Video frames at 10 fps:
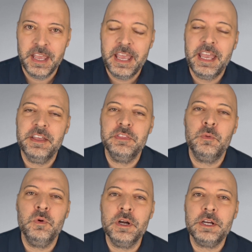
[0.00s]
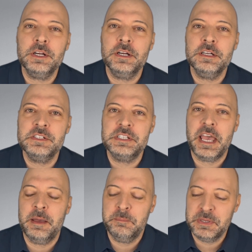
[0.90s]
And the workers
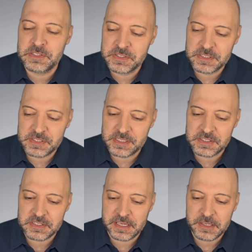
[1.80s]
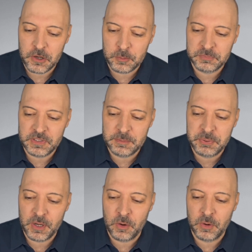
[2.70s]
at businesses like Home
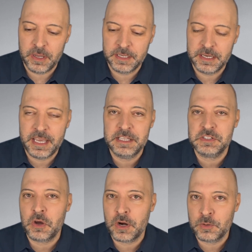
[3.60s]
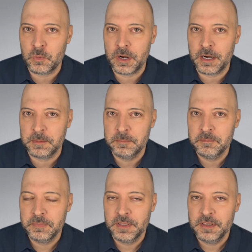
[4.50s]
Depot and Ace Hardware
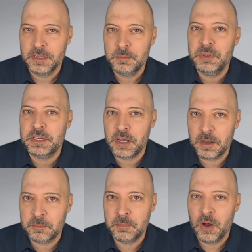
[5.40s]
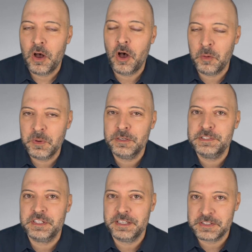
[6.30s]
become
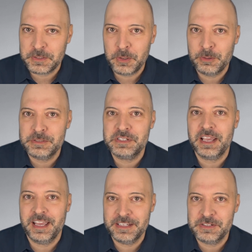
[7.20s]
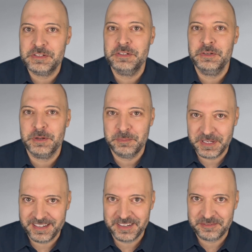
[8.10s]
almost as close as your
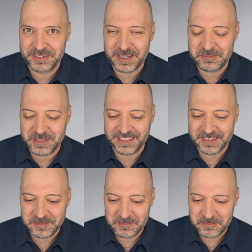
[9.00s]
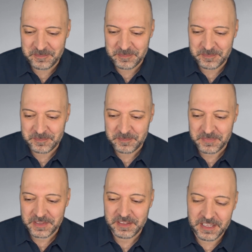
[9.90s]
immediate family.
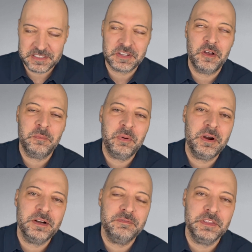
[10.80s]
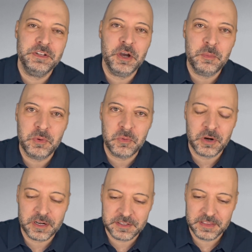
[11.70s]
It's all part of the noble
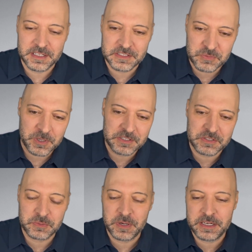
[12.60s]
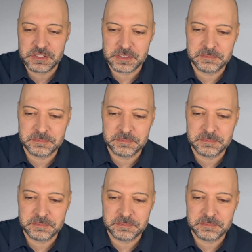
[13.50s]
work that is restoration.